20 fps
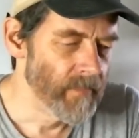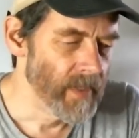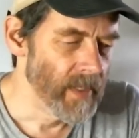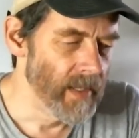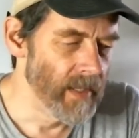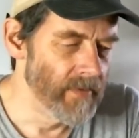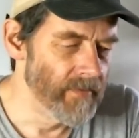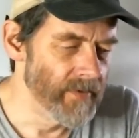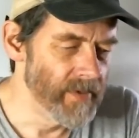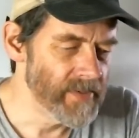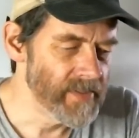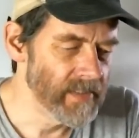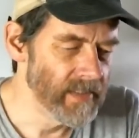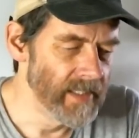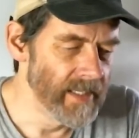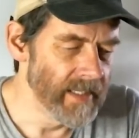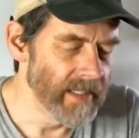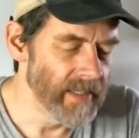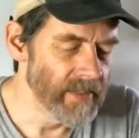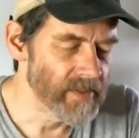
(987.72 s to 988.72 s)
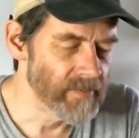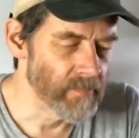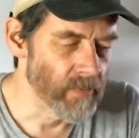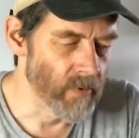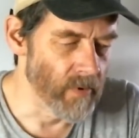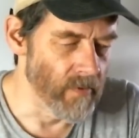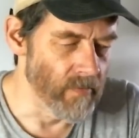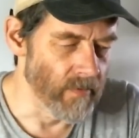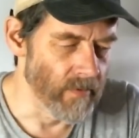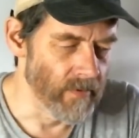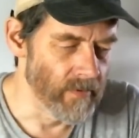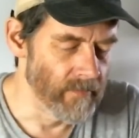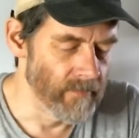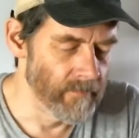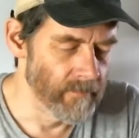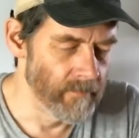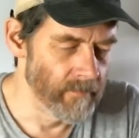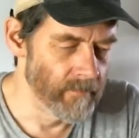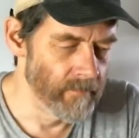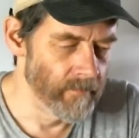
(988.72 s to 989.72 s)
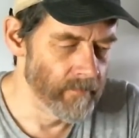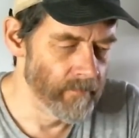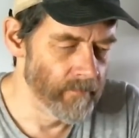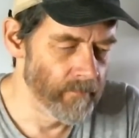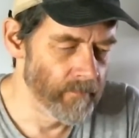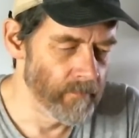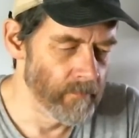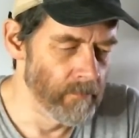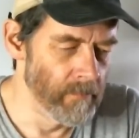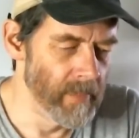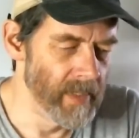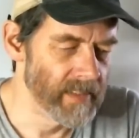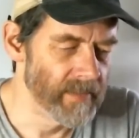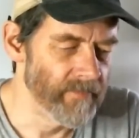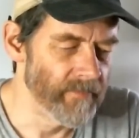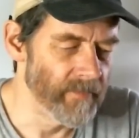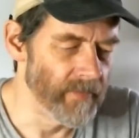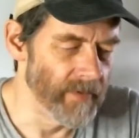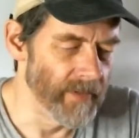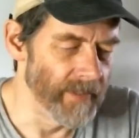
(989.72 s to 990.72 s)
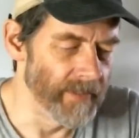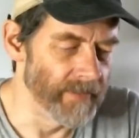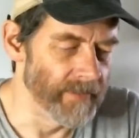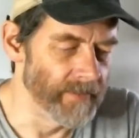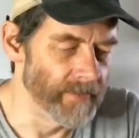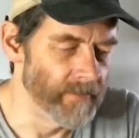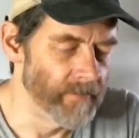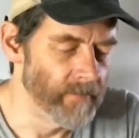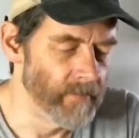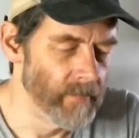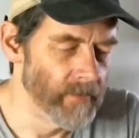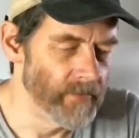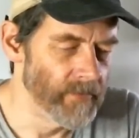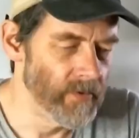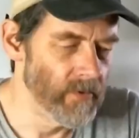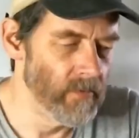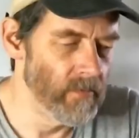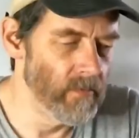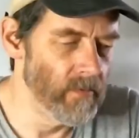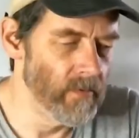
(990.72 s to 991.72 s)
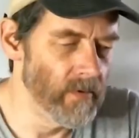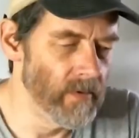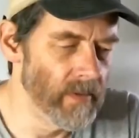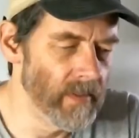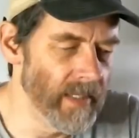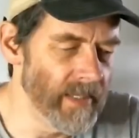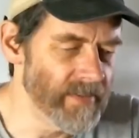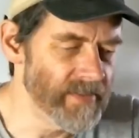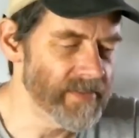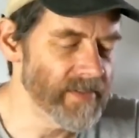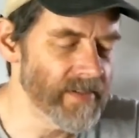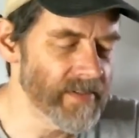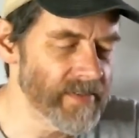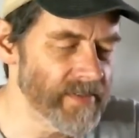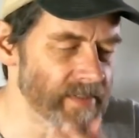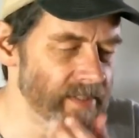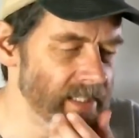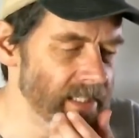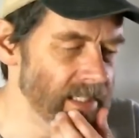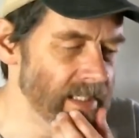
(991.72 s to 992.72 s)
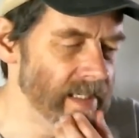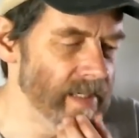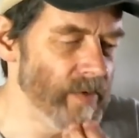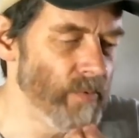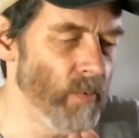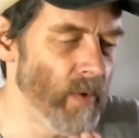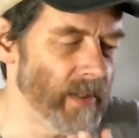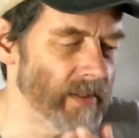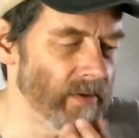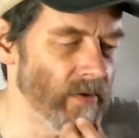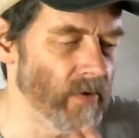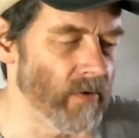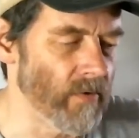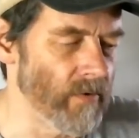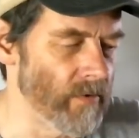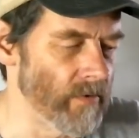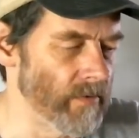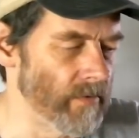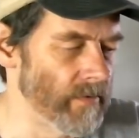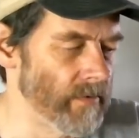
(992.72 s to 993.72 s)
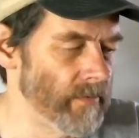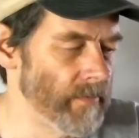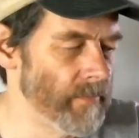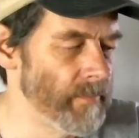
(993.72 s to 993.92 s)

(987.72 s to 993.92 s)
And this linkage broke mid-flight. So let's just see what occurred.